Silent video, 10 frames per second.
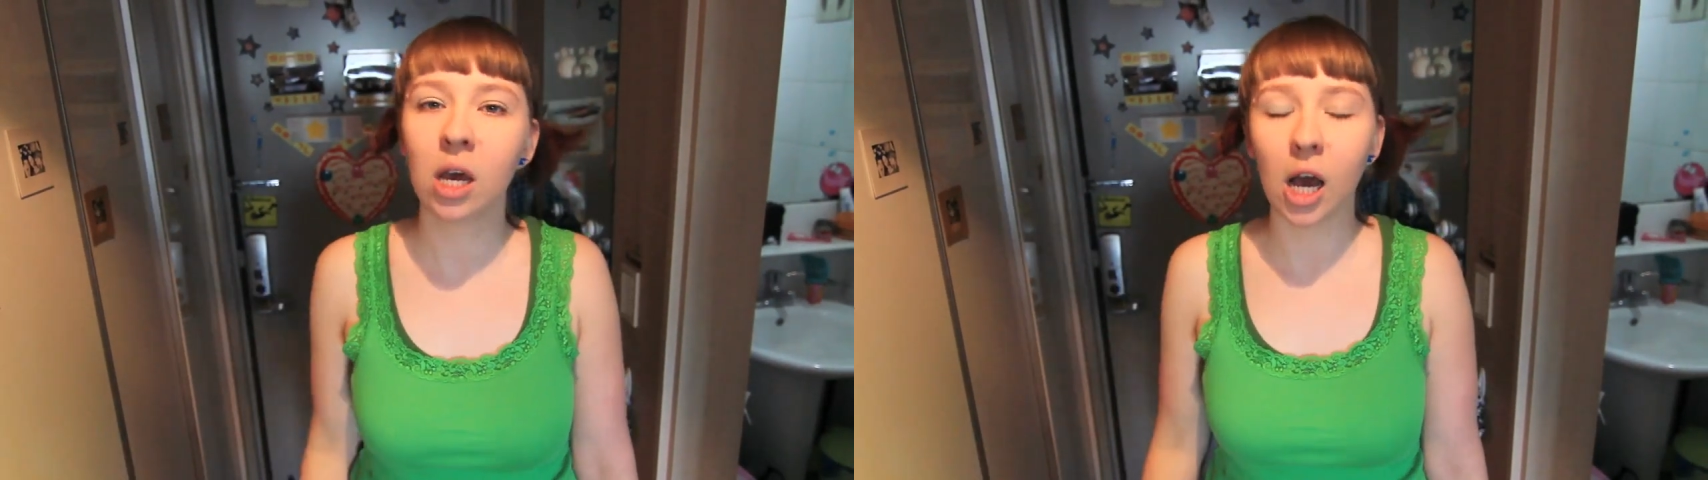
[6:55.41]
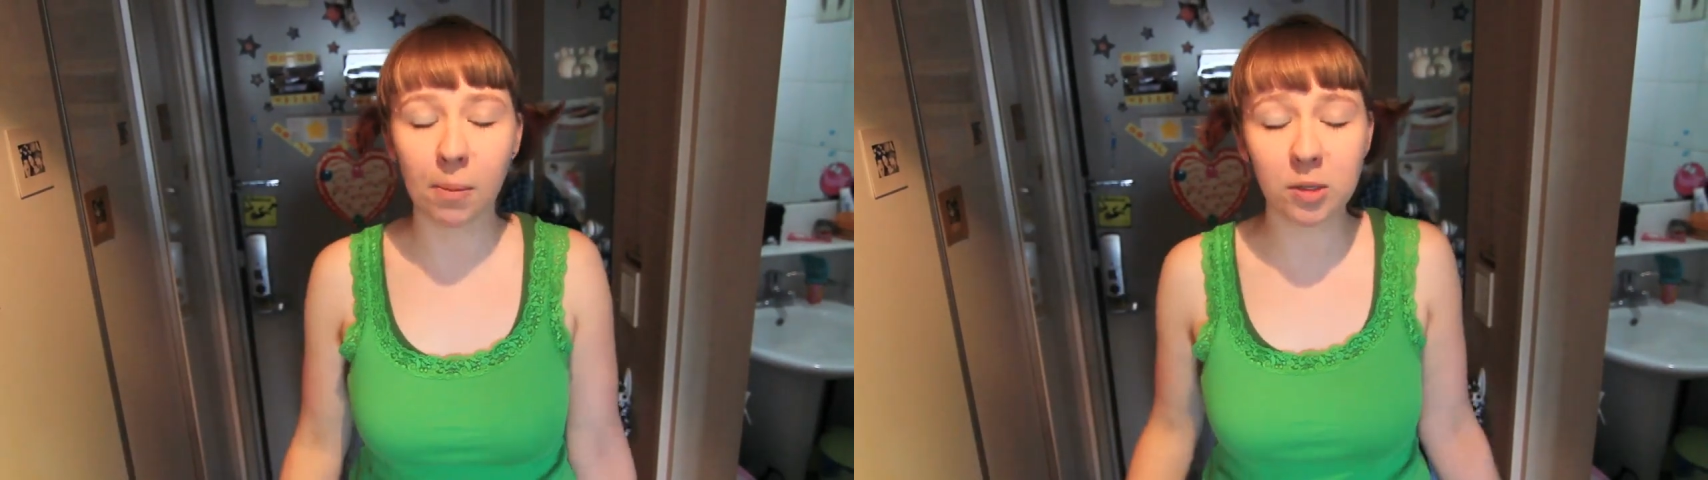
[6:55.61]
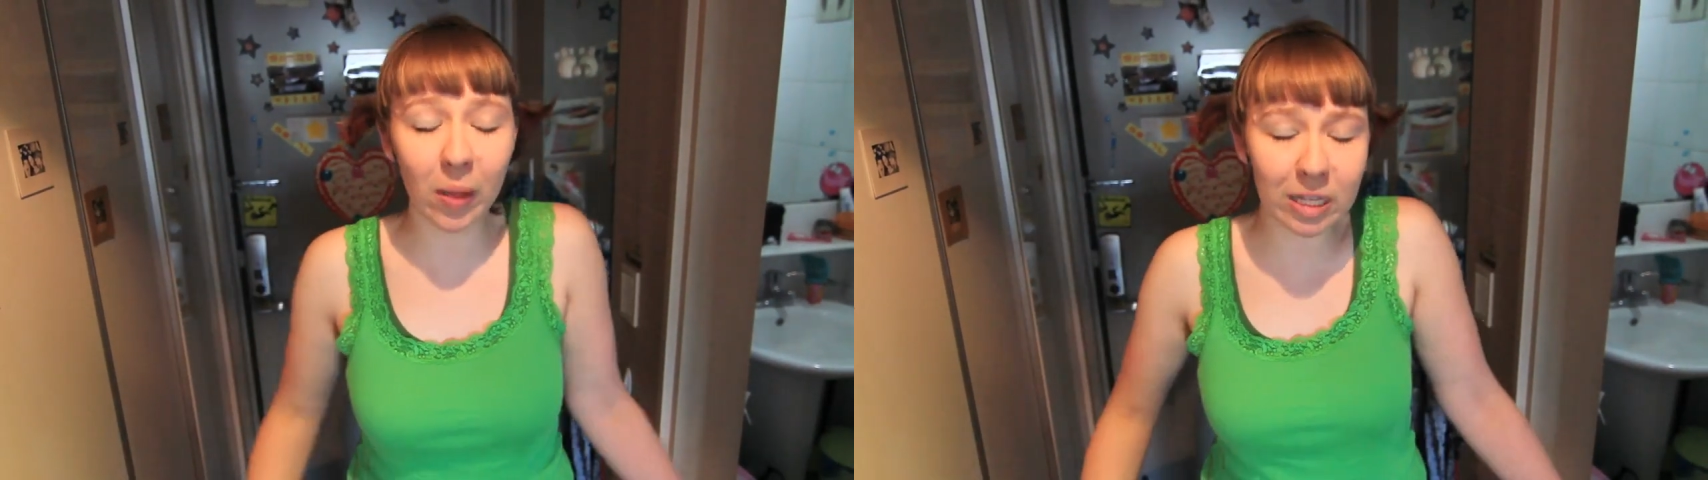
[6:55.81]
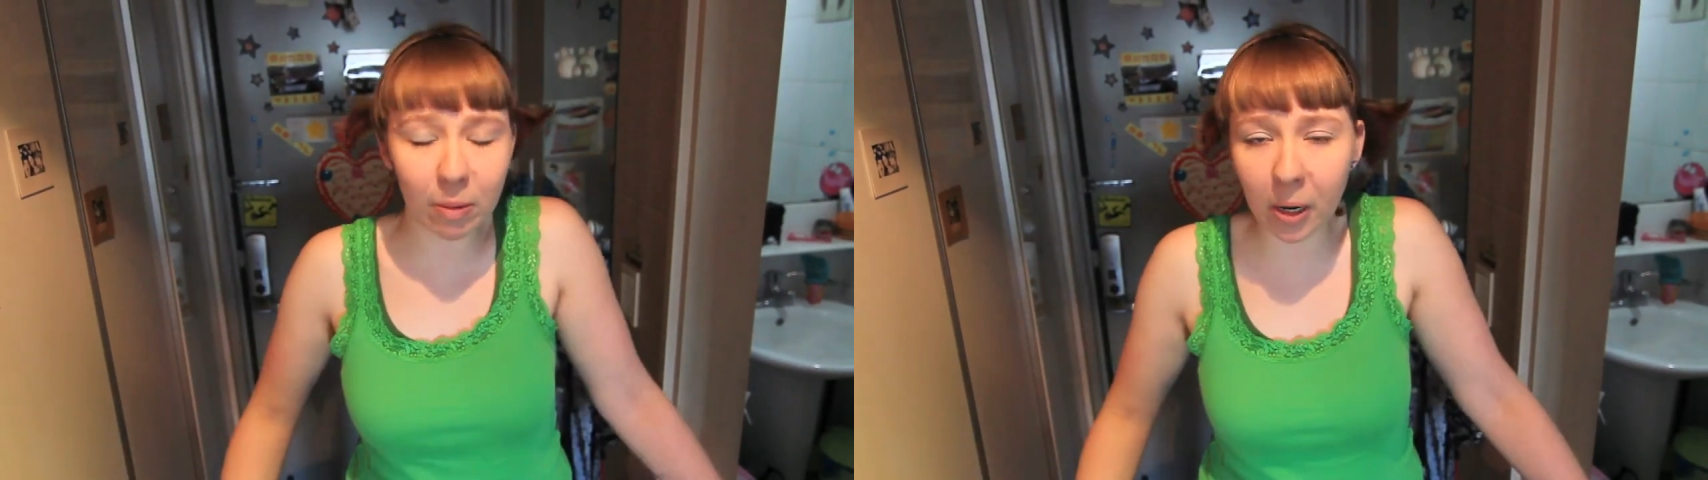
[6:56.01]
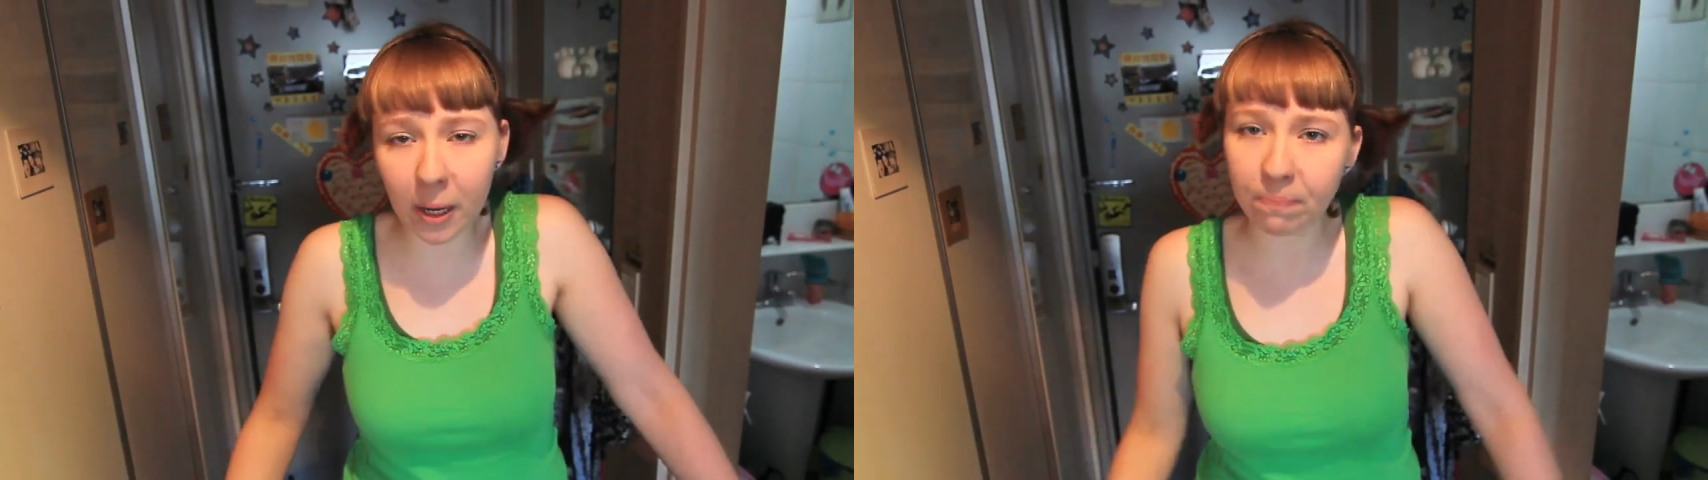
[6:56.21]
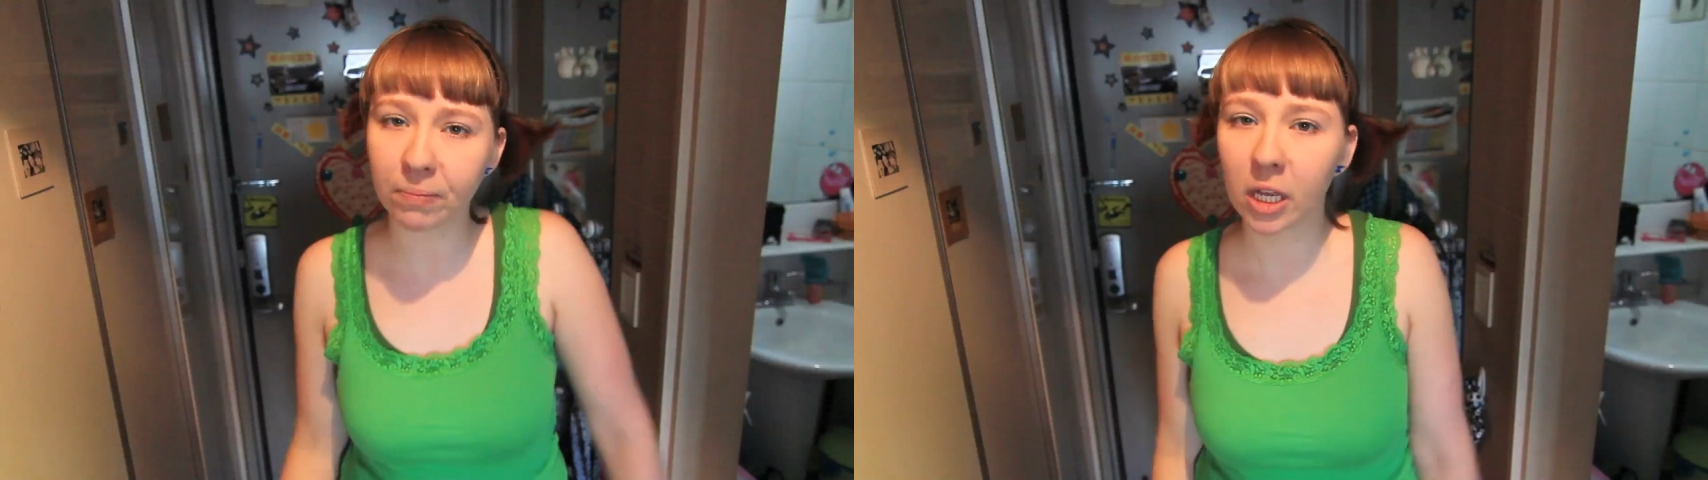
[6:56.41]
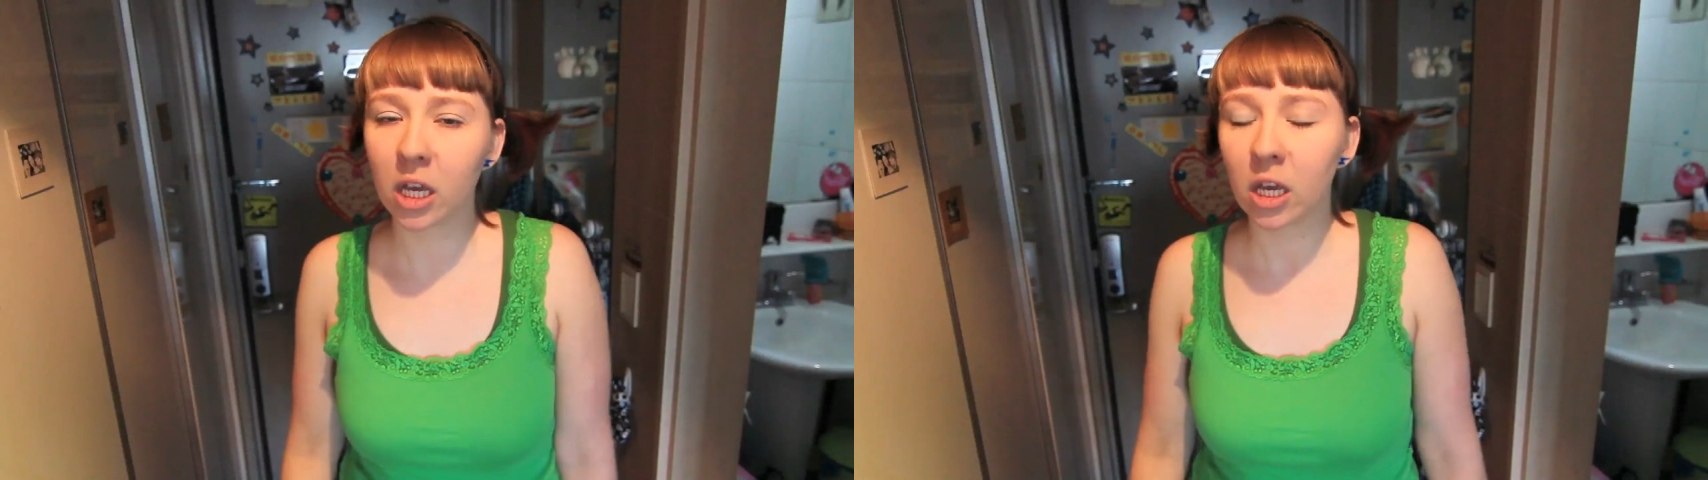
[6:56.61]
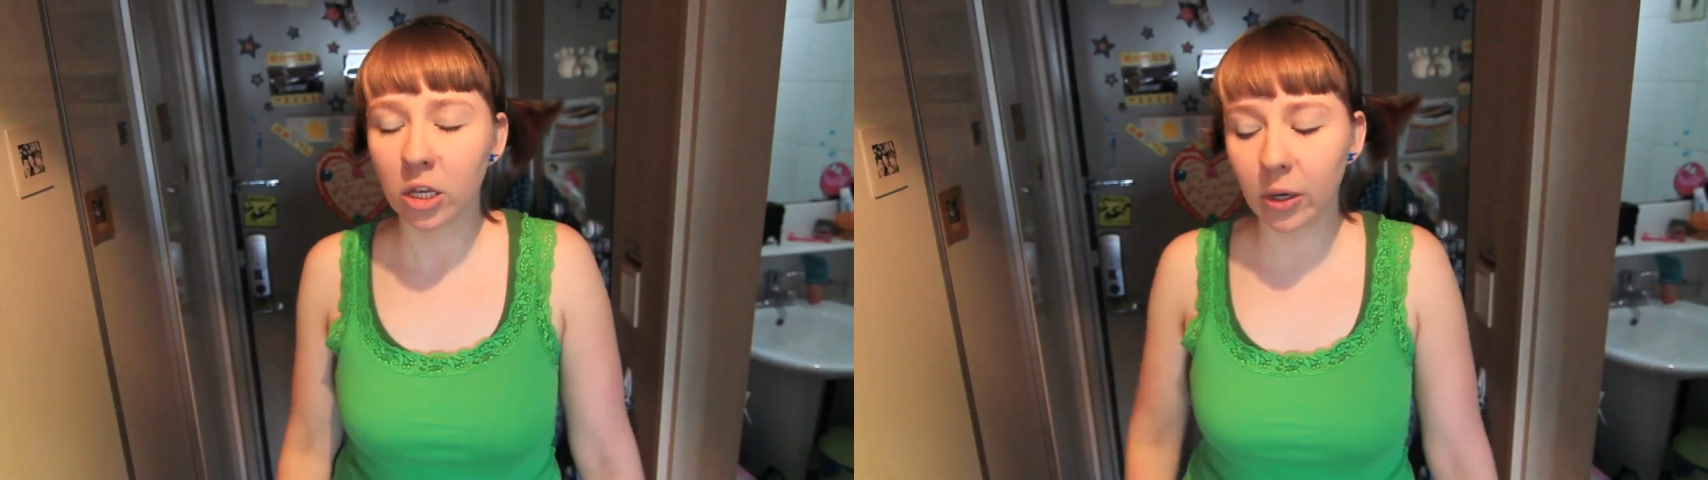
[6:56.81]
Um, so that's about it.
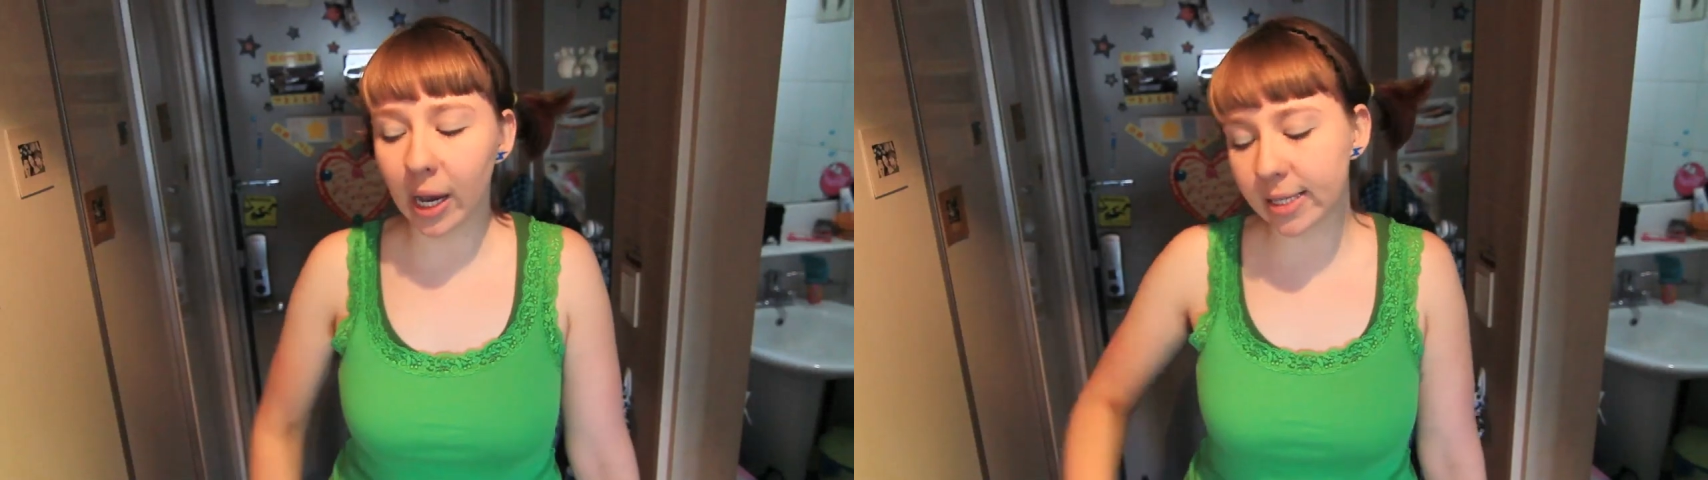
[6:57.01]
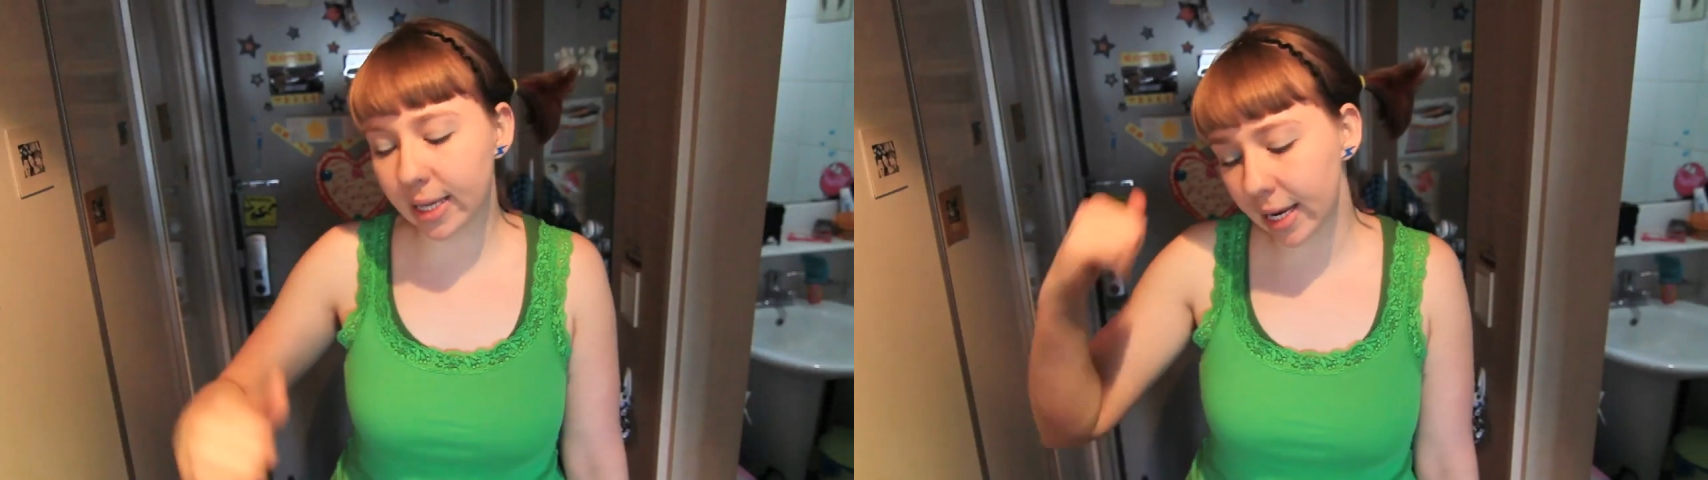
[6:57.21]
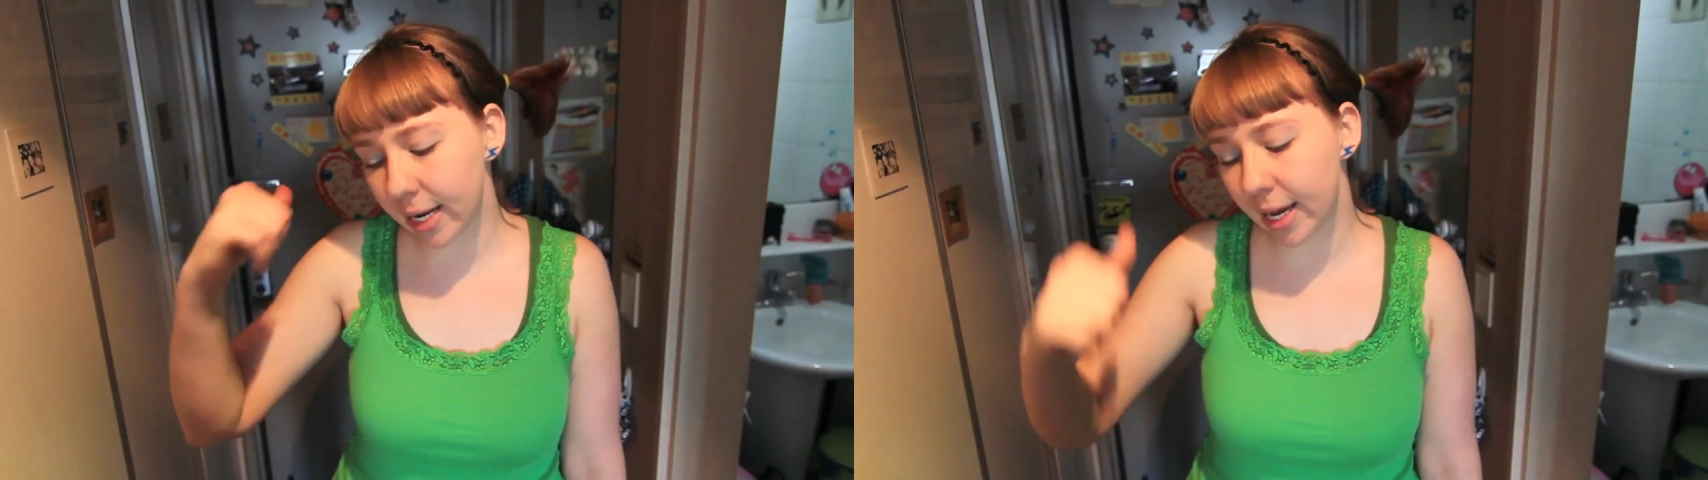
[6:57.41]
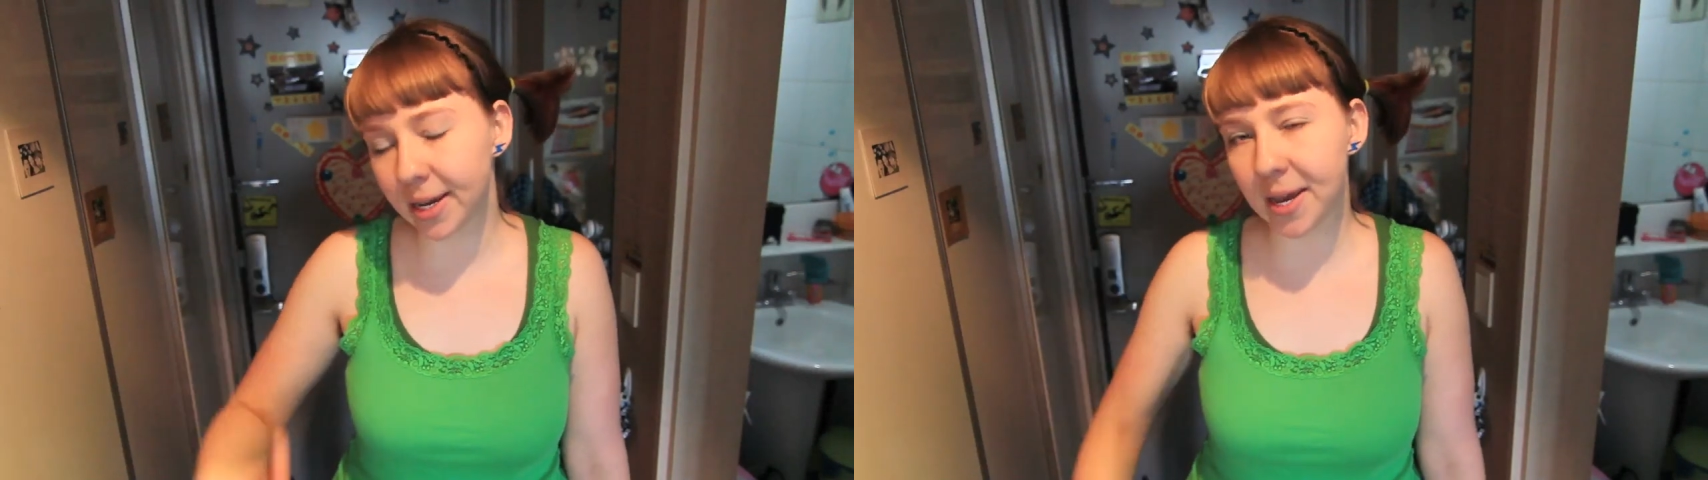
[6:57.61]
You guys can uh,